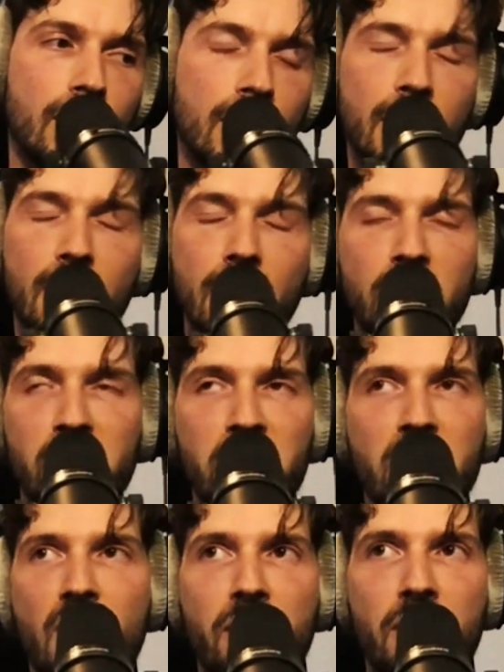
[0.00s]

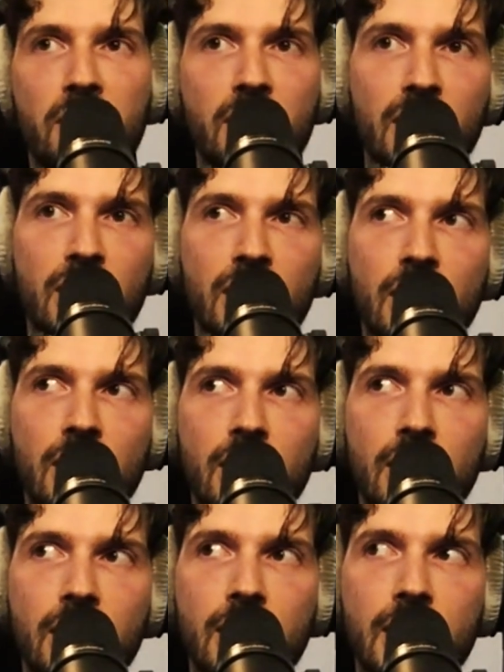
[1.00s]
I think
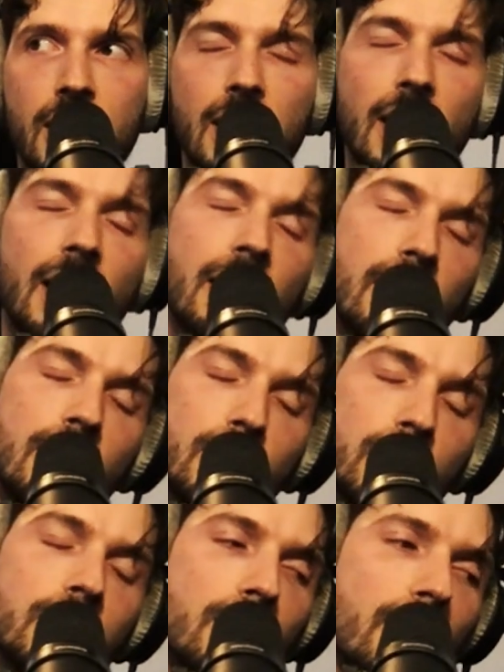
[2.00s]
I
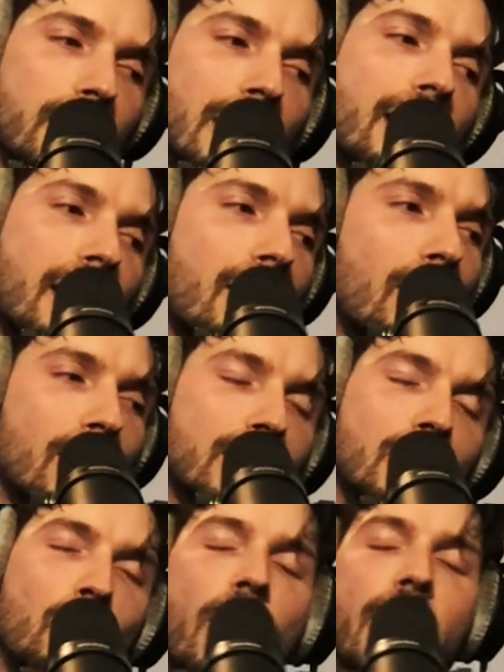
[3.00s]
just heard like
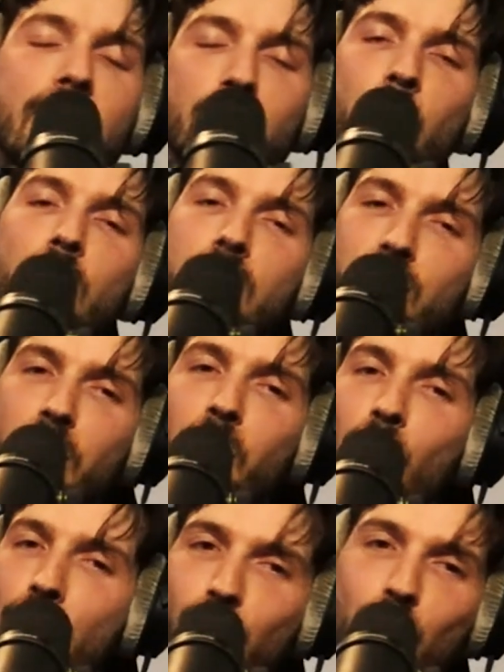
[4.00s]
also wise words from
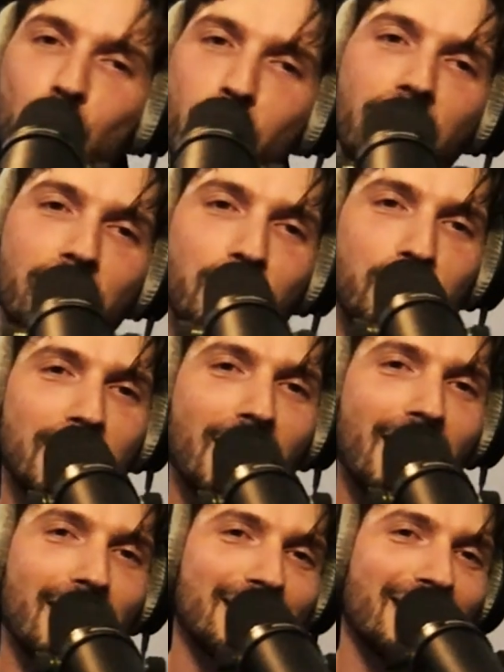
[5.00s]
Rick Rubin, who
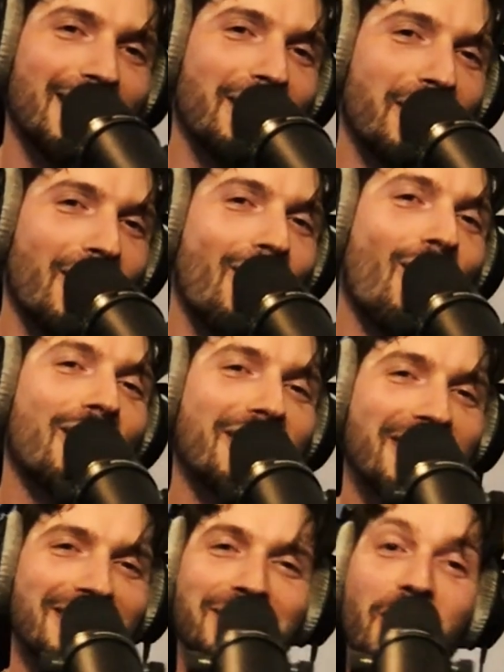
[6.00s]
says the
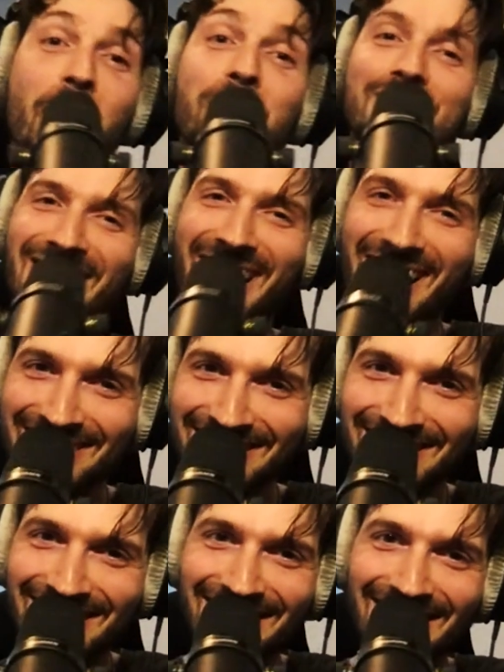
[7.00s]
audience comes last.